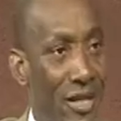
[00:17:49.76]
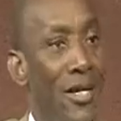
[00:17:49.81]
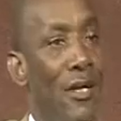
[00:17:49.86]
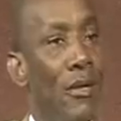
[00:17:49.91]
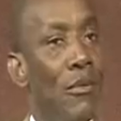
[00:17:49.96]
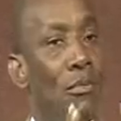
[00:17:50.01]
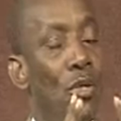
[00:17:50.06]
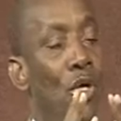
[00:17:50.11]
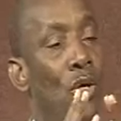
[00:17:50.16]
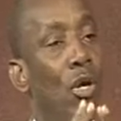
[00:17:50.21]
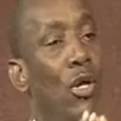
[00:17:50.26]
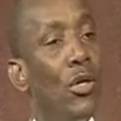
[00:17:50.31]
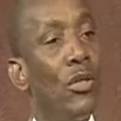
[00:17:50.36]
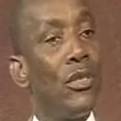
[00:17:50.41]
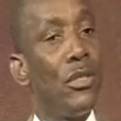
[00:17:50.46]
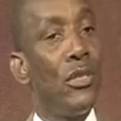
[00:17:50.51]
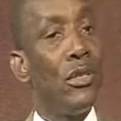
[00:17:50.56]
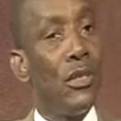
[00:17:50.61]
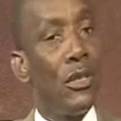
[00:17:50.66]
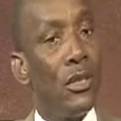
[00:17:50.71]
because
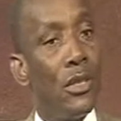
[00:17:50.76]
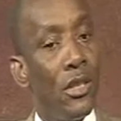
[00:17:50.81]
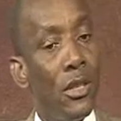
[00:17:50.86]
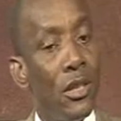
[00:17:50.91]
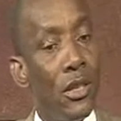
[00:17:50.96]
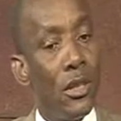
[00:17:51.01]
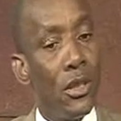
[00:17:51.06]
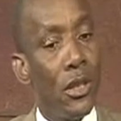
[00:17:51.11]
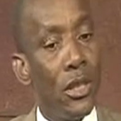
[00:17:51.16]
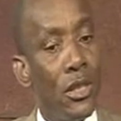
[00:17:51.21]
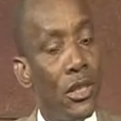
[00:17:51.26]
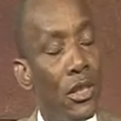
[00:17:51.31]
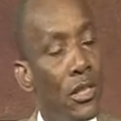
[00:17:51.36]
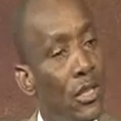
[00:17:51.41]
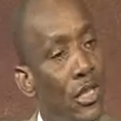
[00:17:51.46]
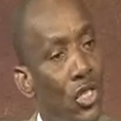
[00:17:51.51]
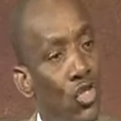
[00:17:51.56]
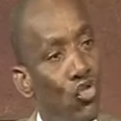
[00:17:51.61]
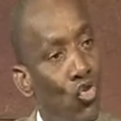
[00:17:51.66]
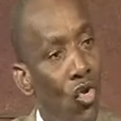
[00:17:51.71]
this is a
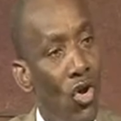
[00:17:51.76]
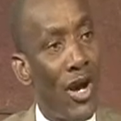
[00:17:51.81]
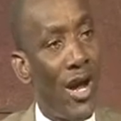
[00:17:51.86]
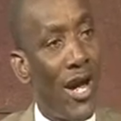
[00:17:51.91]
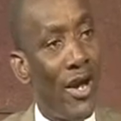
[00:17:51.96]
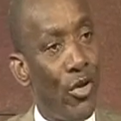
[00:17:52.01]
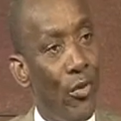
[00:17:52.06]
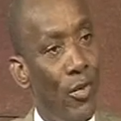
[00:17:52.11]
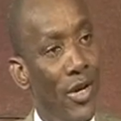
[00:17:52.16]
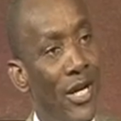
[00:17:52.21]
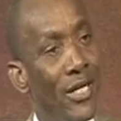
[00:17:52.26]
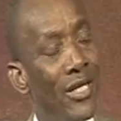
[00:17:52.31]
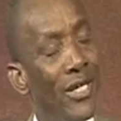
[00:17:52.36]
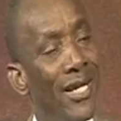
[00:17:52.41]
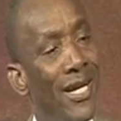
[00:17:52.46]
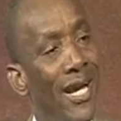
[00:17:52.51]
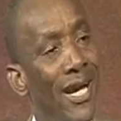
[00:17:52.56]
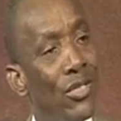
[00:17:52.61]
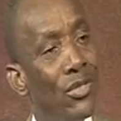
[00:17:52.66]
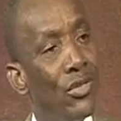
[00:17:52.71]
strong argument that it
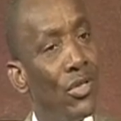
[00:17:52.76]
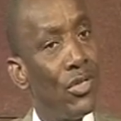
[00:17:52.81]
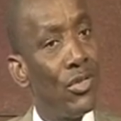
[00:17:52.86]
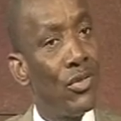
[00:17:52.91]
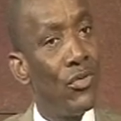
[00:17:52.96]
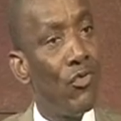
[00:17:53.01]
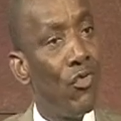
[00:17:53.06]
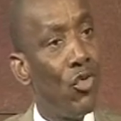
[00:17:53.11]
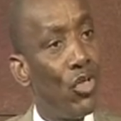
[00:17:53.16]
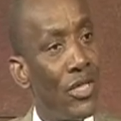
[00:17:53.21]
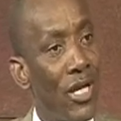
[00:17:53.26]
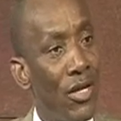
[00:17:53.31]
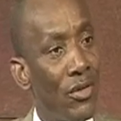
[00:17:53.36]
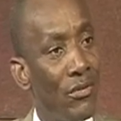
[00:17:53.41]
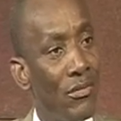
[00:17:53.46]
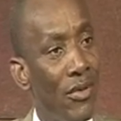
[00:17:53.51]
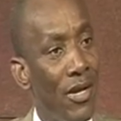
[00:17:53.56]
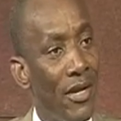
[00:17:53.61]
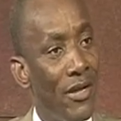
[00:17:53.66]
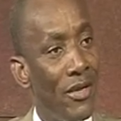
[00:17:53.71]
can't just vote out
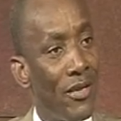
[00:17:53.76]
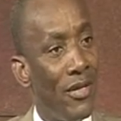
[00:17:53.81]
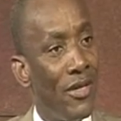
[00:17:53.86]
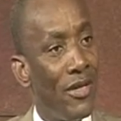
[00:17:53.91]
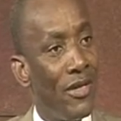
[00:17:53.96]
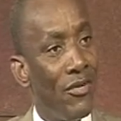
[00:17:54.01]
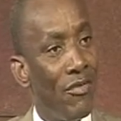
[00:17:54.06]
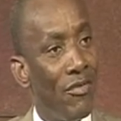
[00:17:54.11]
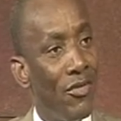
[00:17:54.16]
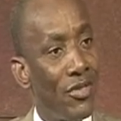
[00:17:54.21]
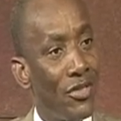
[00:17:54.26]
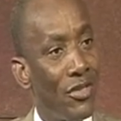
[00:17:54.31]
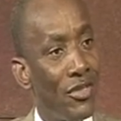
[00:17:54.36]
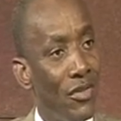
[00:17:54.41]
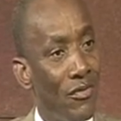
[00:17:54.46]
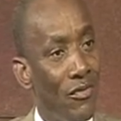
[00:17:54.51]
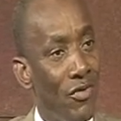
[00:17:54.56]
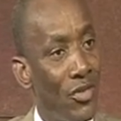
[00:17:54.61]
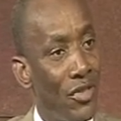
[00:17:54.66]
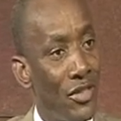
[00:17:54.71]
by
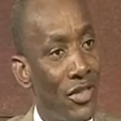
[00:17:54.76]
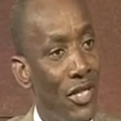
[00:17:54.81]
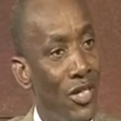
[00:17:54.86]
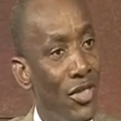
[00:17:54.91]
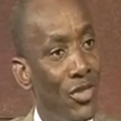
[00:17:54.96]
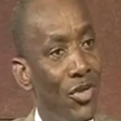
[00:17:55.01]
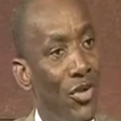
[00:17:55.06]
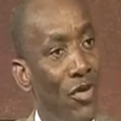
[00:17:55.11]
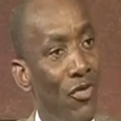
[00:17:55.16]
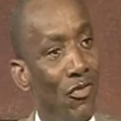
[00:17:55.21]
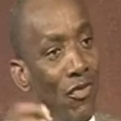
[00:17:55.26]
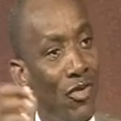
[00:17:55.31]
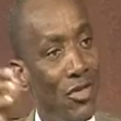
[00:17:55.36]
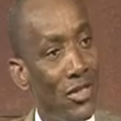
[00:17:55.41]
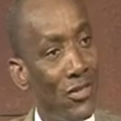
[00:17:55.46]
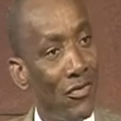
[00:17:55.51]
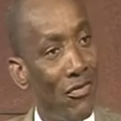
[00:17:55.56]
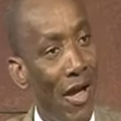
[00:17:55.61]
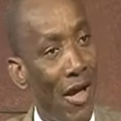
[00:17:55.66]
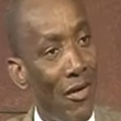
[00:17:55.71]
48 or
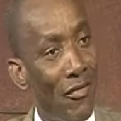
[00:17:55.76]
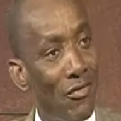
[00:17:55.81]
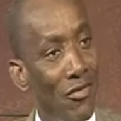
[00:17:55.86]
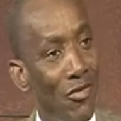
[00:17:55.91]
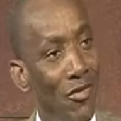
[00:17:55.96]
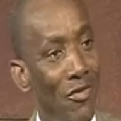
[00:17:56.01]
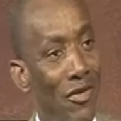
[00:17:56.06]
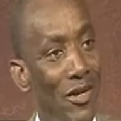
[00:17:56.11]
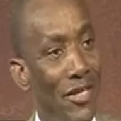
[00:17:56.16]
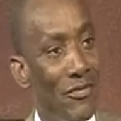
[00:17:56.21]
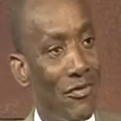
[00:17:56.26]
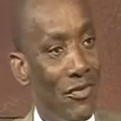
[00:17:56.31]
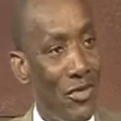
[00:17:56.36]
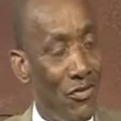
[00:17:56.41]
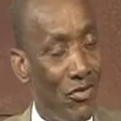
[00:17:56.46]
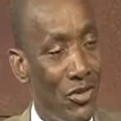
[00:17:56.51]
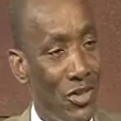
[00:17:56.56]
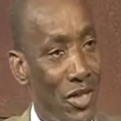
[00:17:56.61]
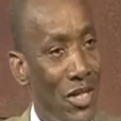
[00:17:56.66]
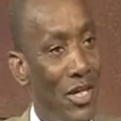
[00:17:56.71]
45 over
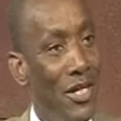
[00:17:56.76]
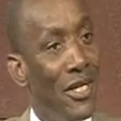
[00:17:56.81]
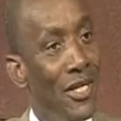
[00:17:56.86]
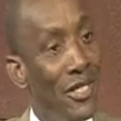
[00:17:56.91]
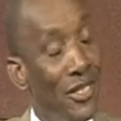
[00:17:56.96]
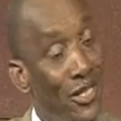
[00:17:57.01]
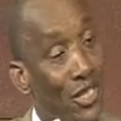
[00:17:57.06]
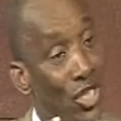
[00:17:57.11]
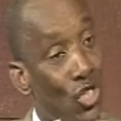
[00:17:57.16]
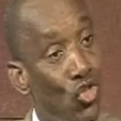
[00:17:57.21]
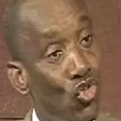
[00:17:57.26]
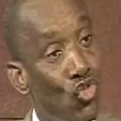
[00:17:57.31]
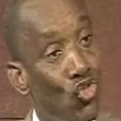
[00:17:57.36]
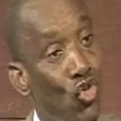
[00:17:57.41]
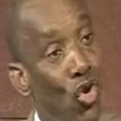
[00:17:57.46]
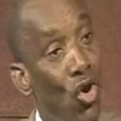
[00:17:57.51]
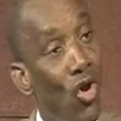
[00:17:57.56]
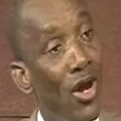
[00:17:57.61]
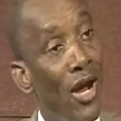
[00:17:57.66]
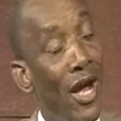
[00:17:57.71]
50. It's a
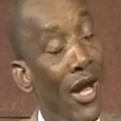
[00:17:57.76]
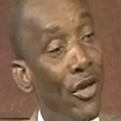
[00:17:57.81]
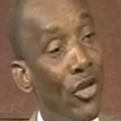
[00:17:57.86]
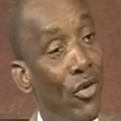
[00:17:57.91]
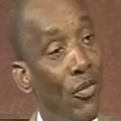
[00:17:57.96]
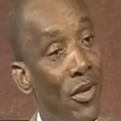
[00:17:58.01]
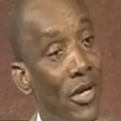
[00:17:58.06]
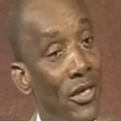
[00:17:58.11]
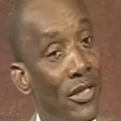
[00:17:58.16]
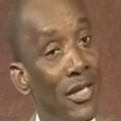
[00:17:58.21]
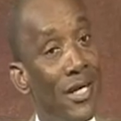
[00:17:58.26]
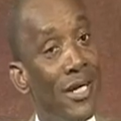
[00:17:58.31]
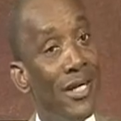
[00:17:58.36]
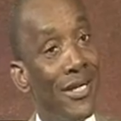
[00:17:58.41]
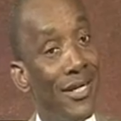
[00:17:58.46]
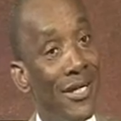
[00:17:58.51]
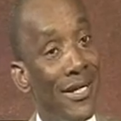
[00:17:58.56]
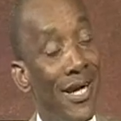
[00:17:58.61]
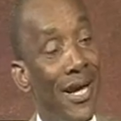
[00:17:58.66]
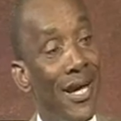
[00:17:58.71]
strong argument
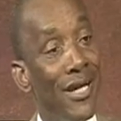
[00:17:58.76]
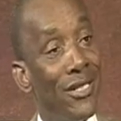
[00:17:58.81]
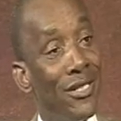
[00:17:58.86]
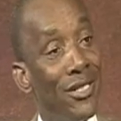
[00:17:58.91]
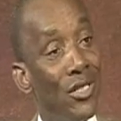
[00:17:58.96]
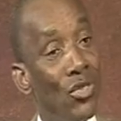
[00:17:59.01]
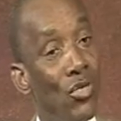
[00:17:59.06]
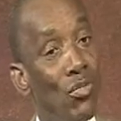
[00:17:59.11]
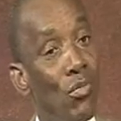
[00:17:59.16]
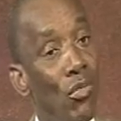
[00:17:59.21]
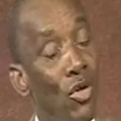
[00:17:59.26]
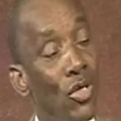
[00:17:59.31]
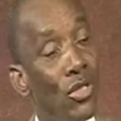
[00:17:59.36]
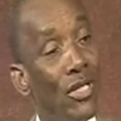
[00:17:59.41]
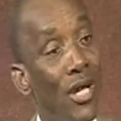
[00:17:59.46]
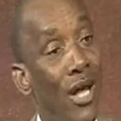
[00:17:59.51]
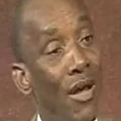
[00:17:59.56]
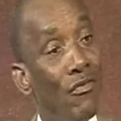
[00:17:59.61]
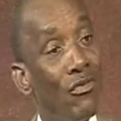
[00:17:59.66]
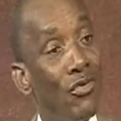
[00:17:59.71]
that you must have to